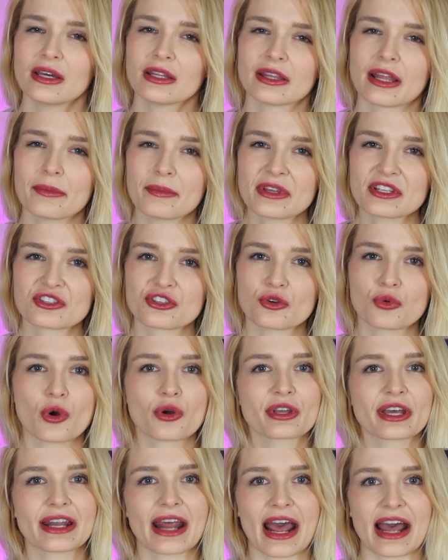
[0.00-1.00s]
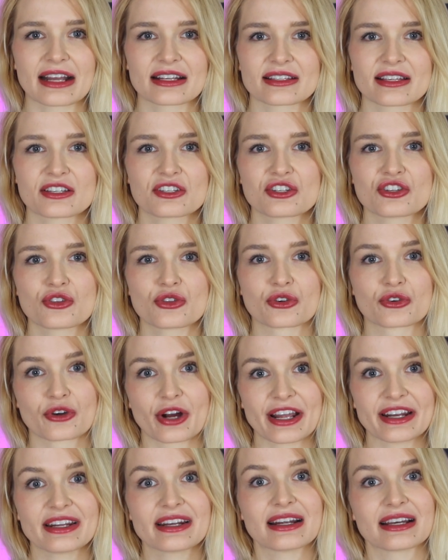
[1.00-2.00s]
That means you won't get access to the
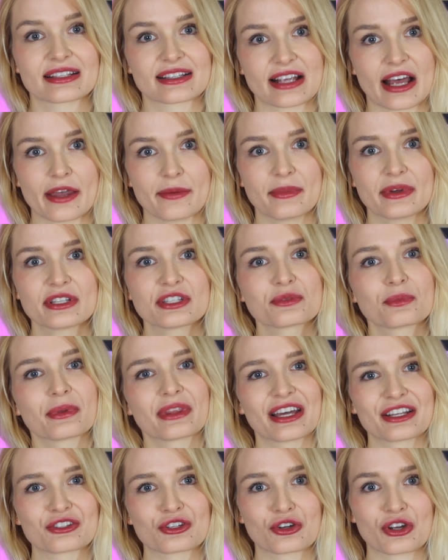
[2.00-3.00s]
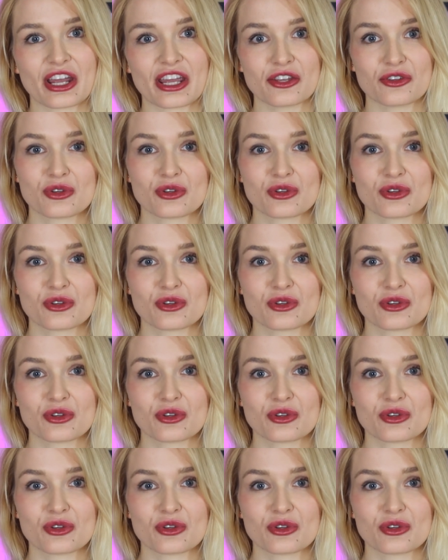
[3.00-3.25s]
graded assignments, but that's okay.